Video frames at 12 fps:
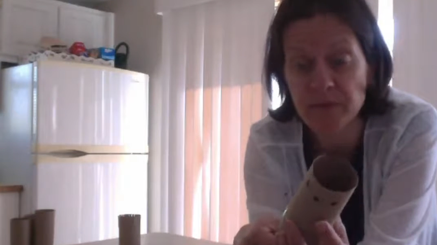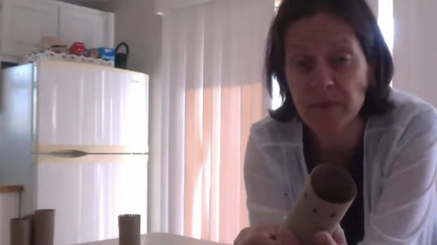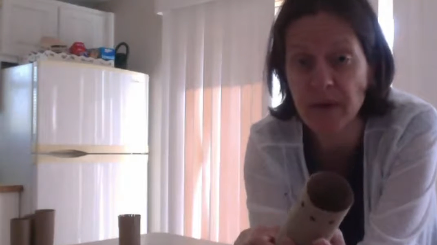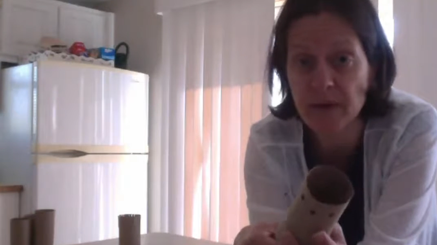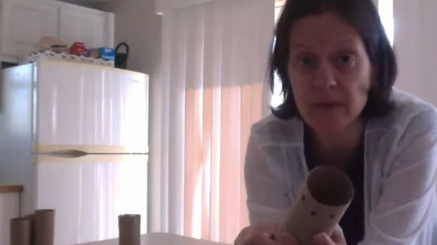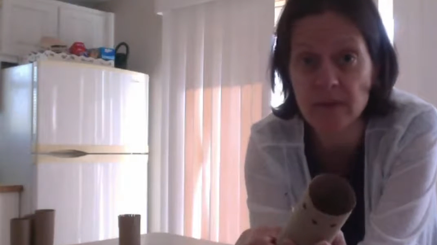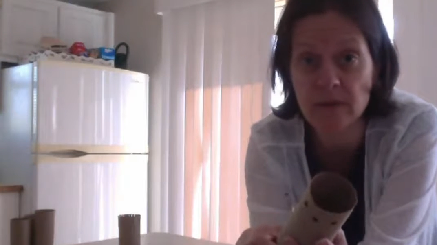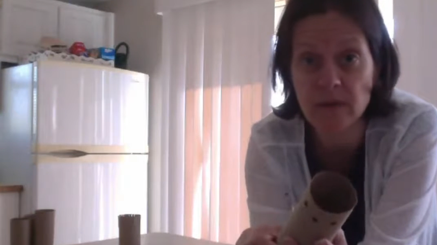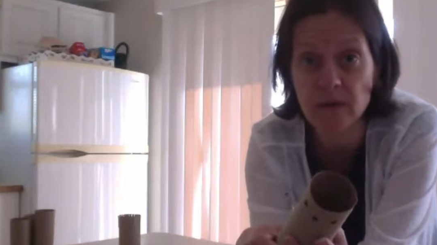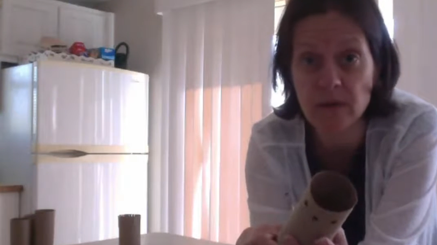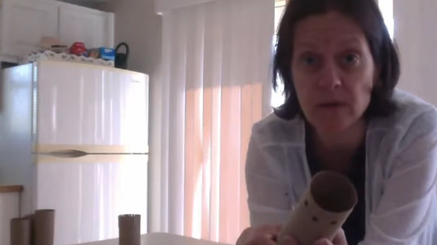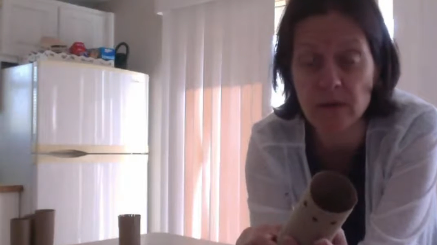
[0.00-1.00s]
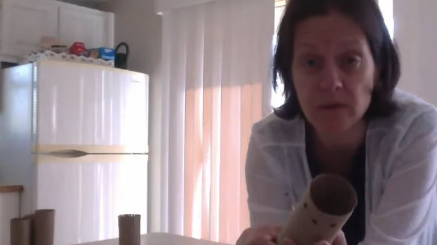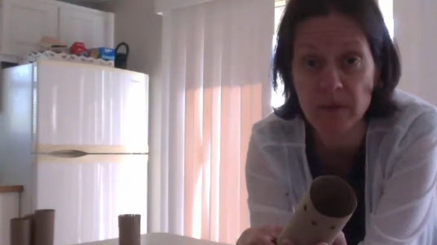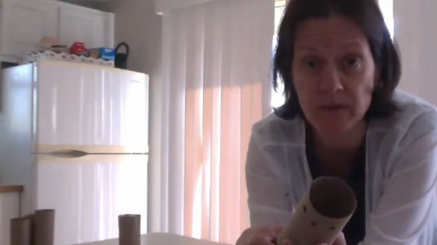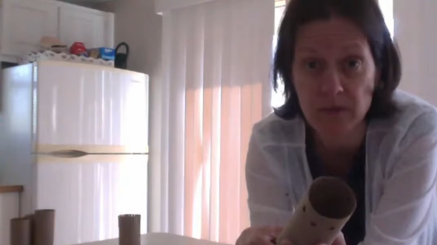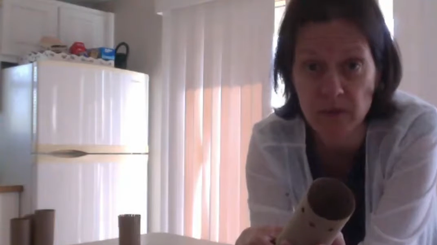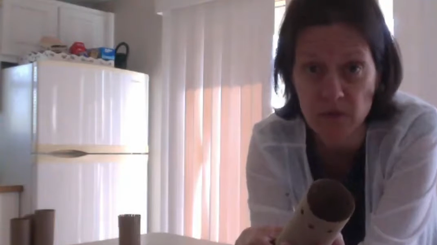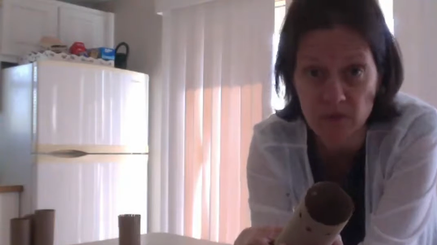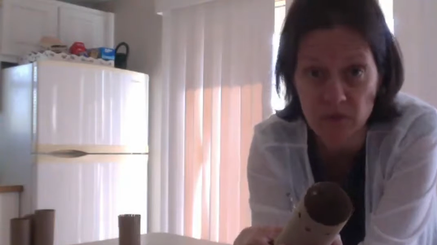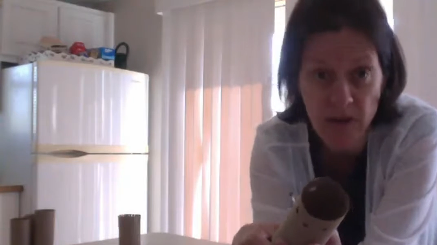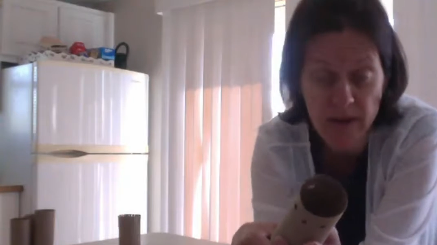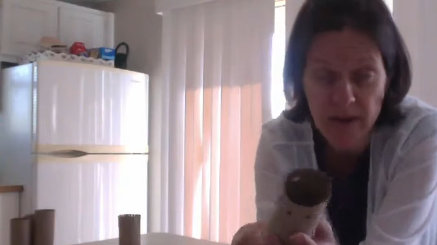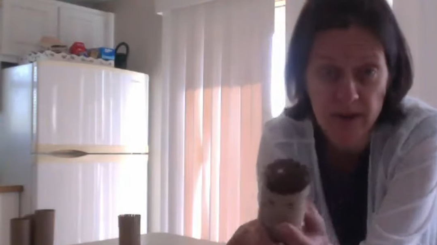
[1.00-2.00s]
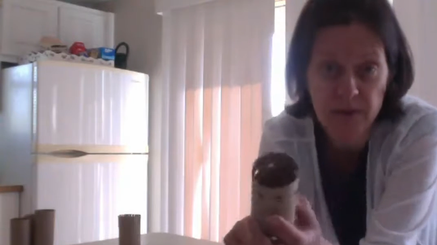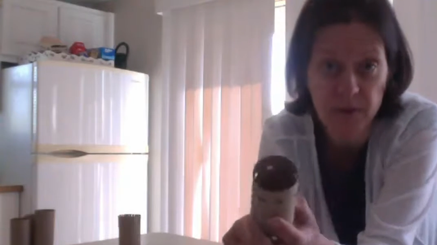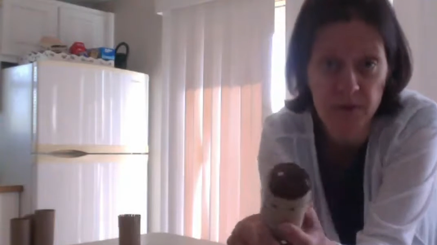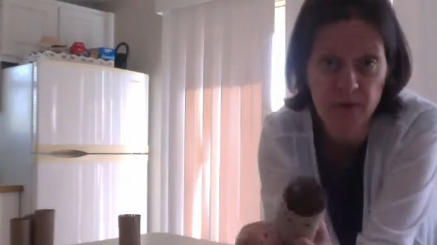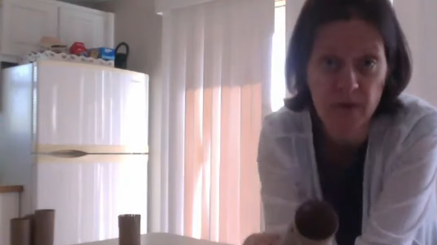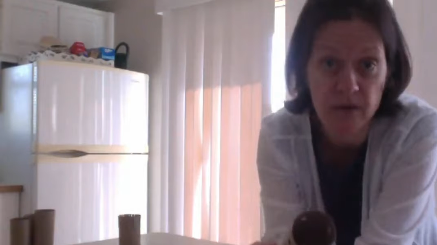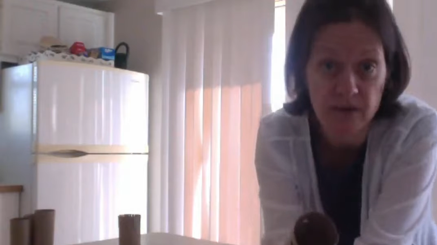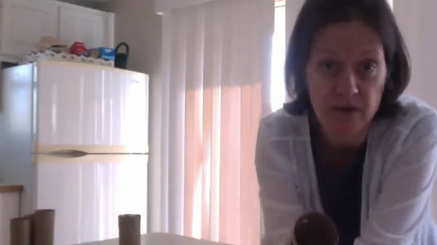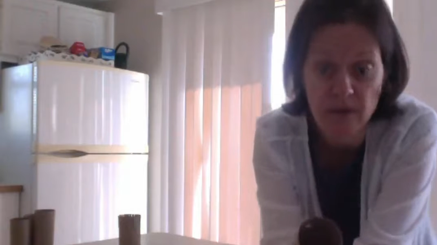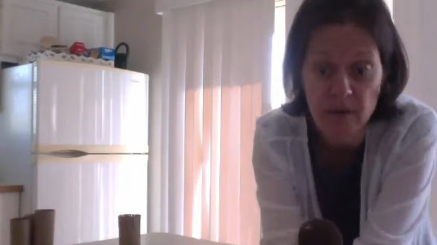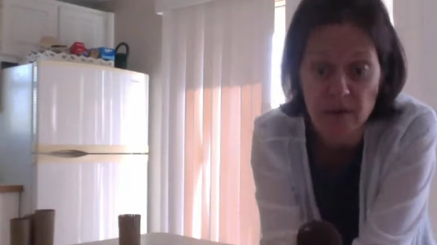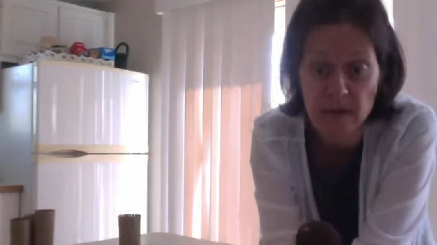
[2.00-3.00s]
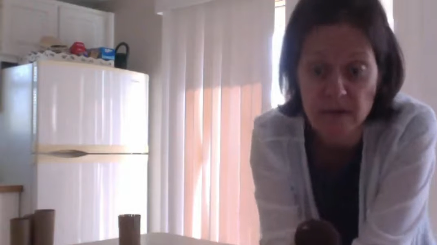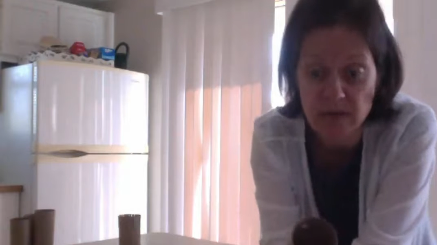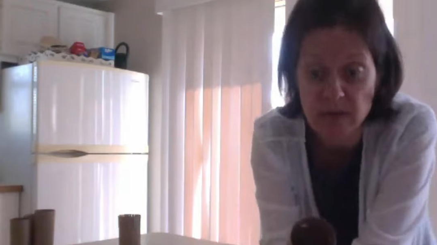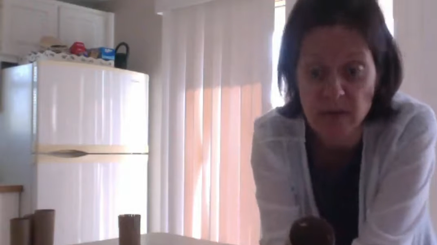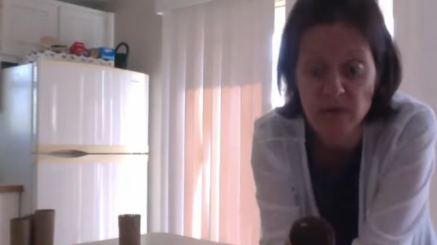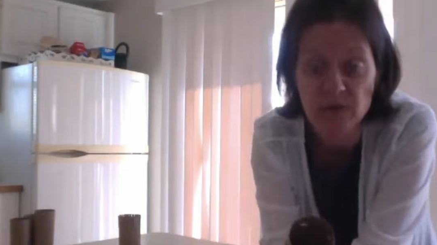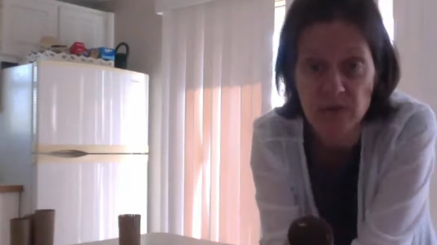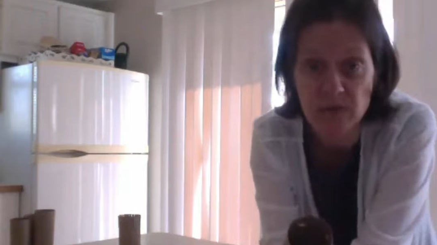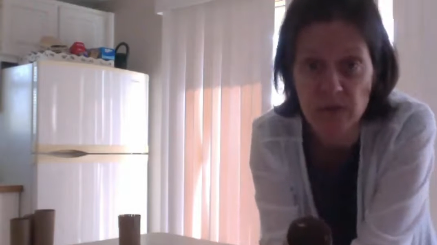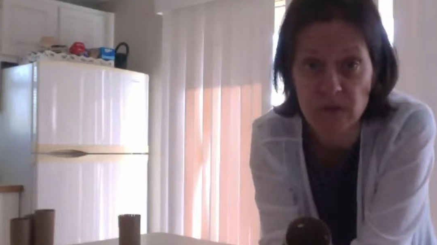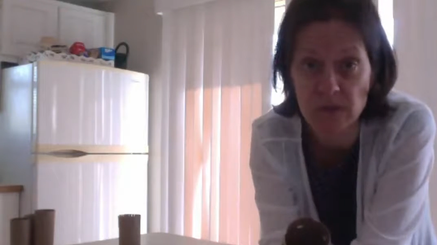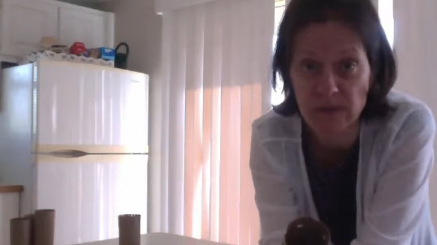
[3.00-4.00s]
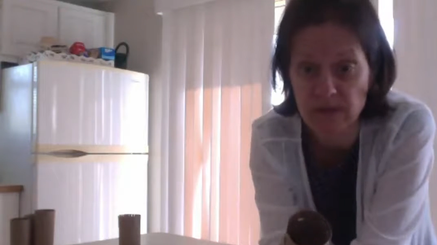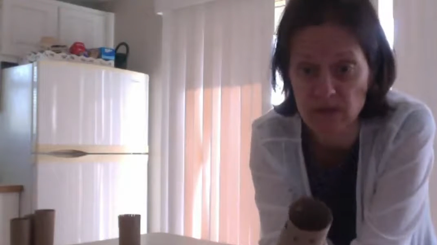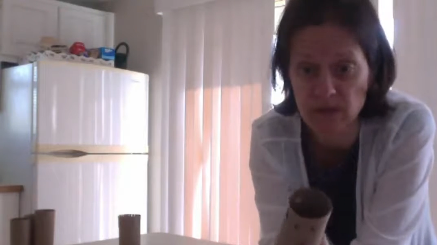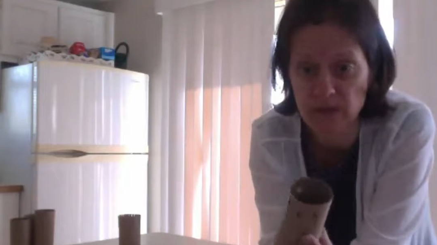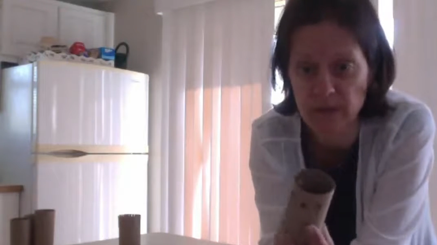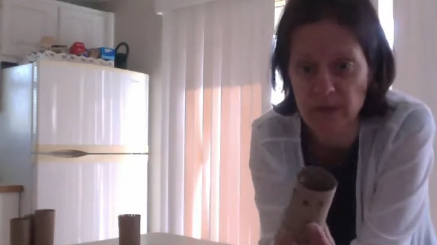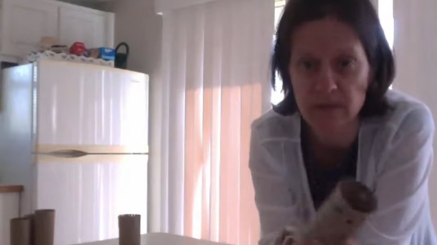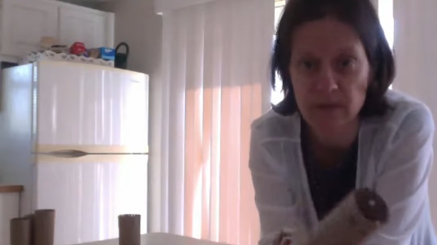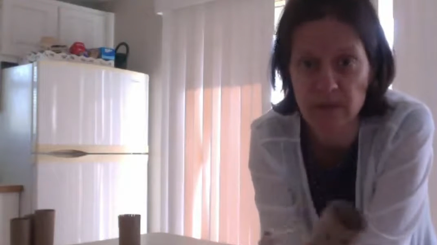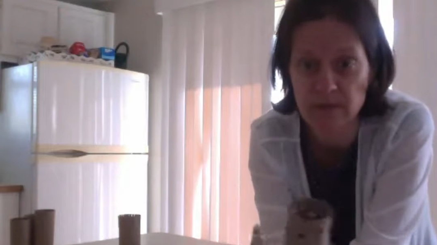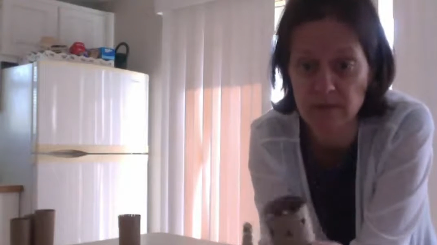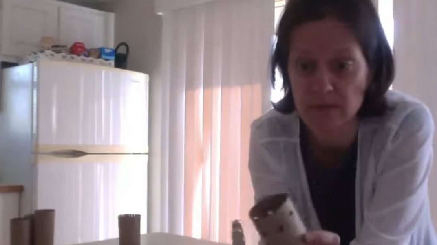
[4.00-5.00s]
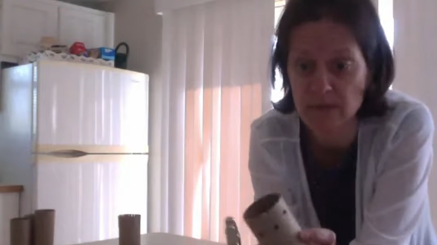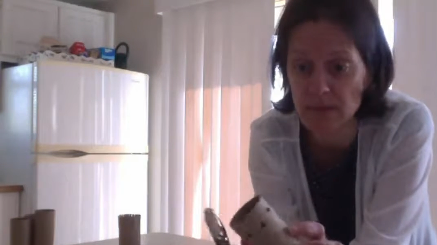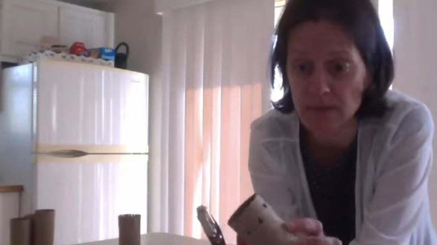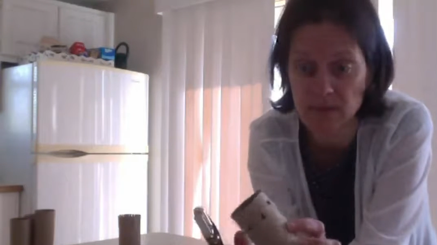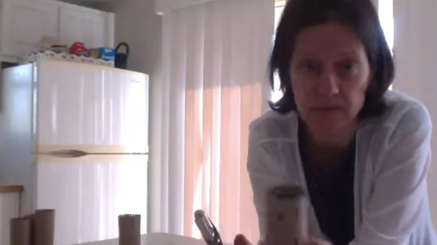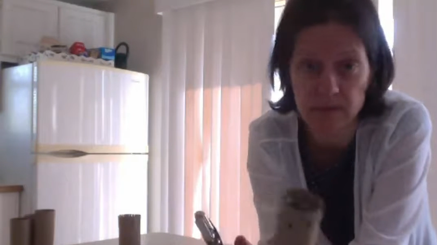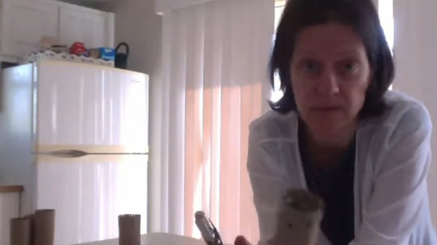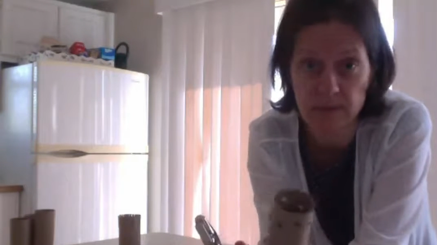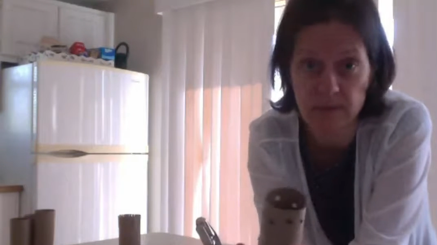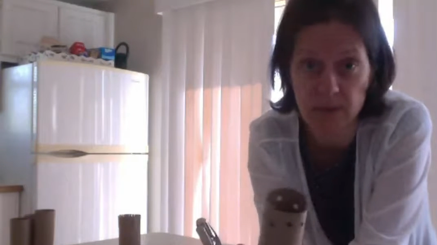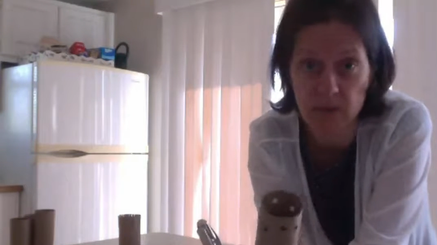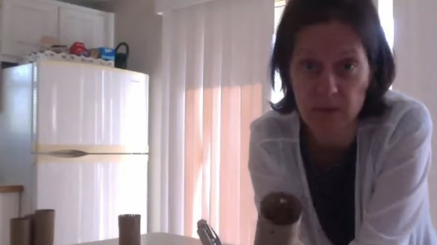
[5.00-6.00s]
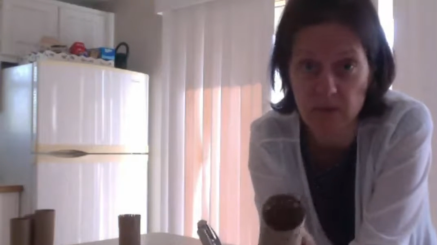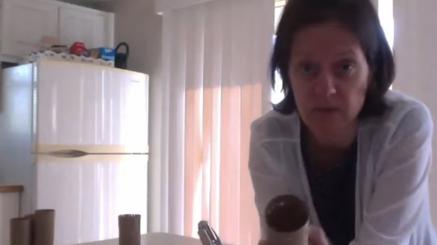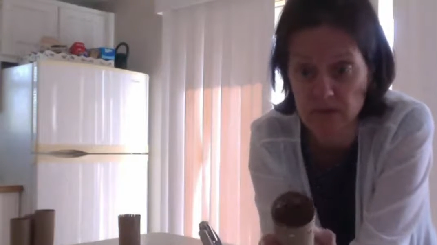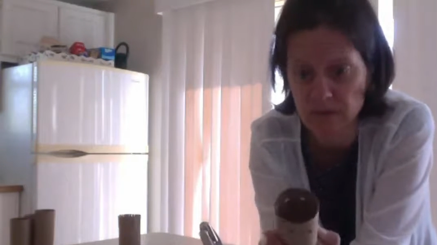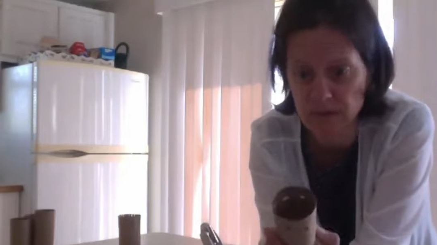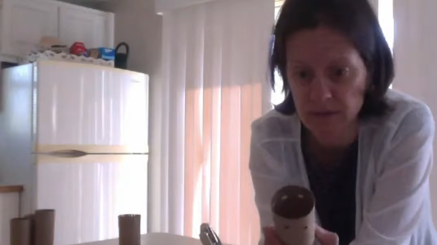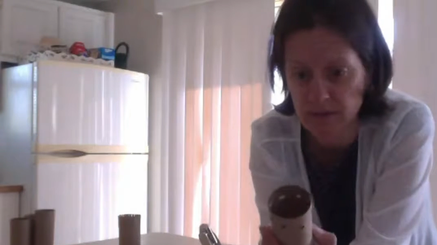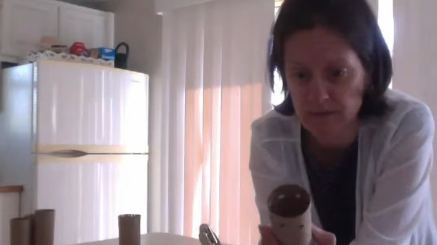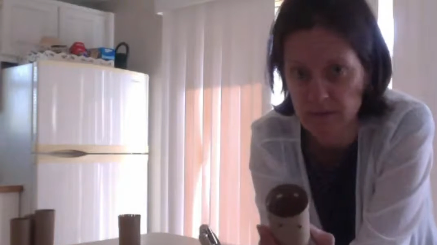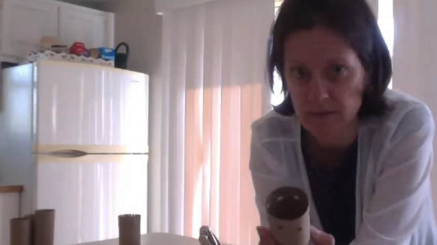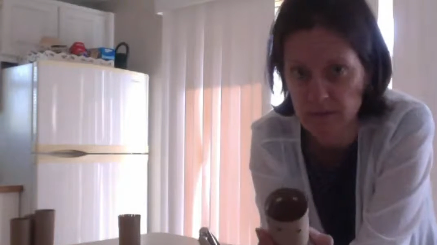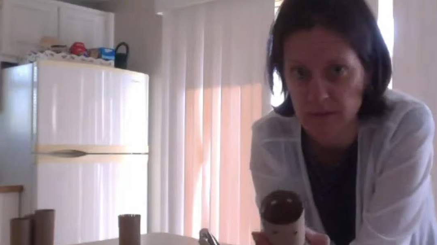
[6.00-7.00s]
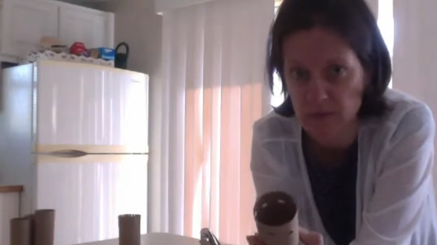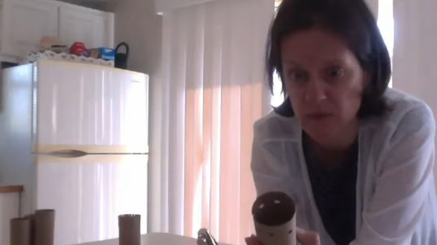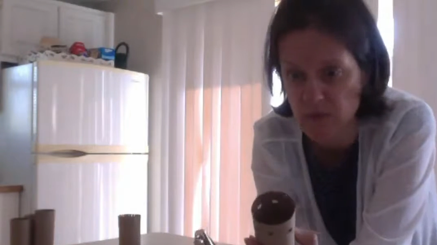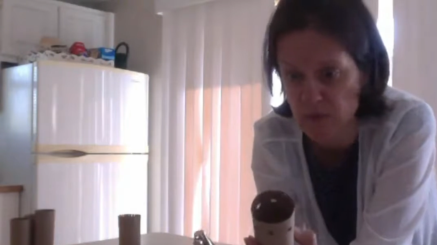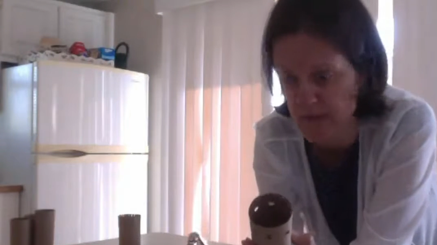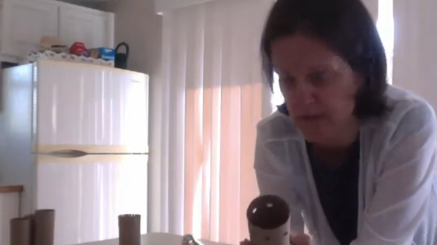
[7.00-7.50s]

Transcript: But, you know, you might want to try it. If your child does have really good hand strength, then they could certainly do